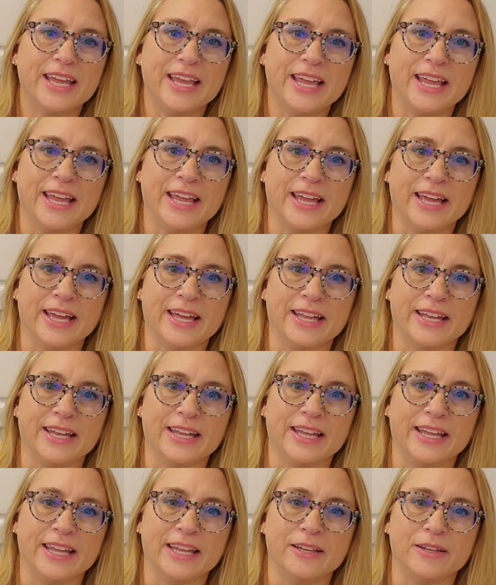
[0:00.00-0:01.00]
And
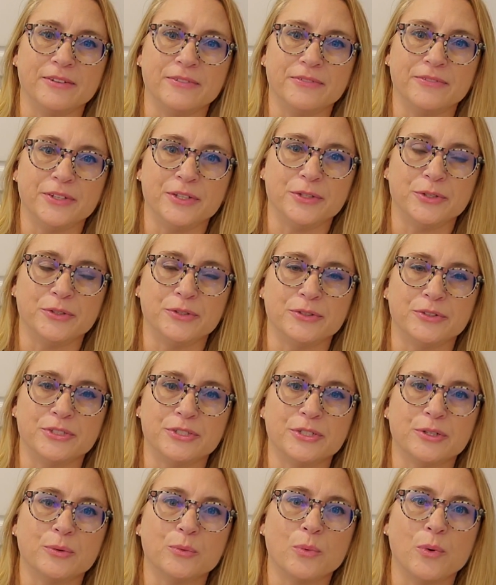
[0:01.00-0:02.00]
if you
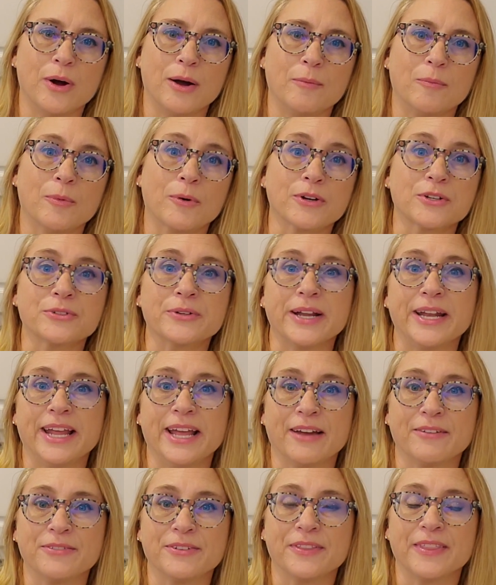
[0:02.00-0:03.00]
should want more
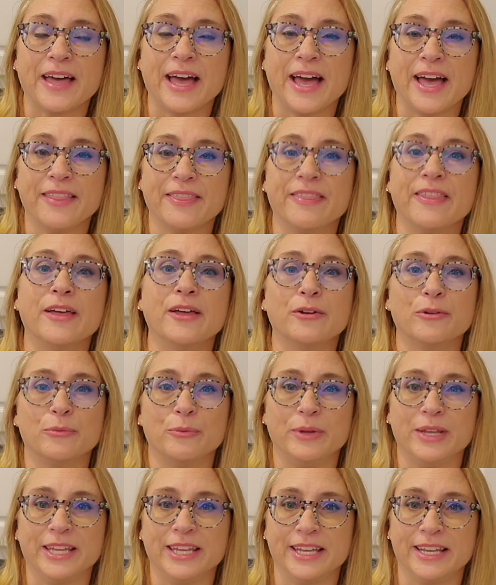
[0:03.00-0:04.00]
training after that,
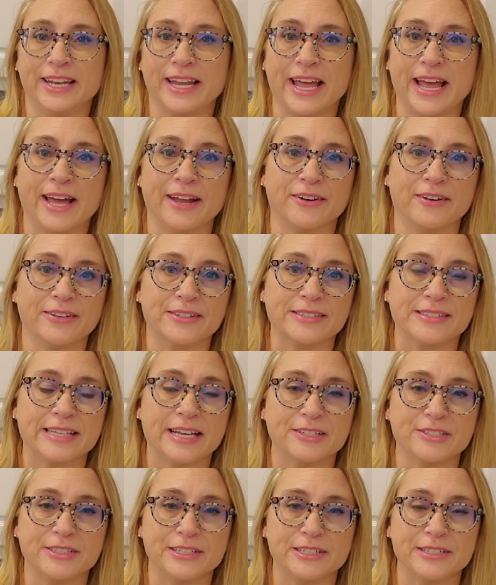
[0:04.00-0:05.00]
then we can add on
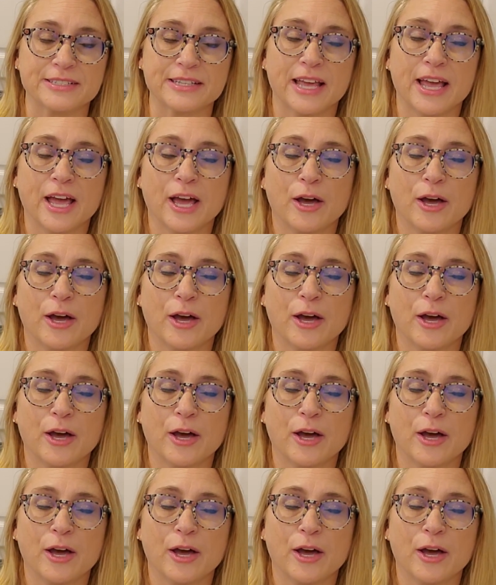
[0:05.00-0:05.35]
sessions.